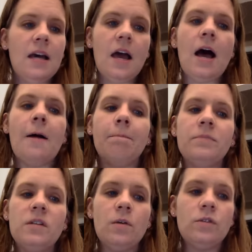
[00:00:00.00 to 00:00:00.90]
Um,
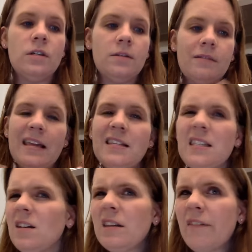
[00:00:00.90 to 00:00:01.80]
so just, it
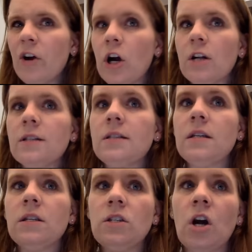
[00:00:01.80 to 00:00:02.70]
still never hurts
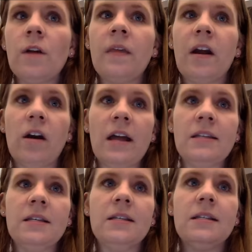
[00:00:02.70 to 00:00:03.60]
to start there and
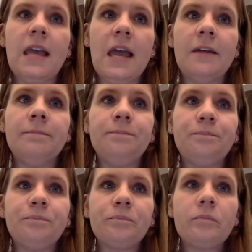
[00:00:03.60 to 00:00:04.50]
to scan.
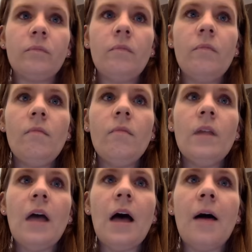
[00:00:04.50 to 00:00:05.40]

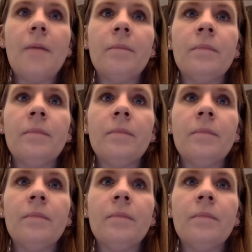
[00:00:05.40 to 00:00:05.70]
Um,